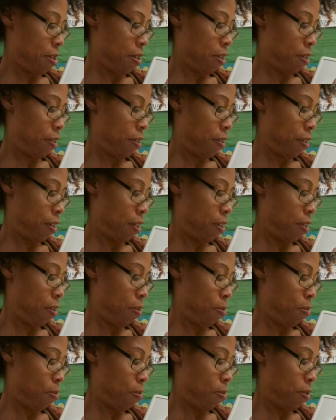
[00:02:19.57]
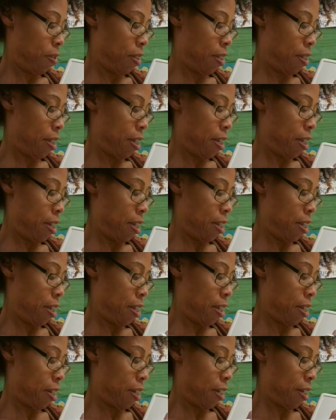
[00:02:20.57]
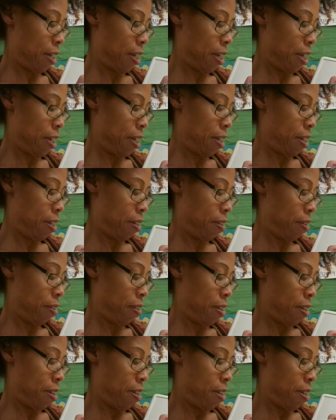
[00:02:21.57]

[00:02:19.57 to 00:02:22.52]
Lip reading: Excuse the tightness.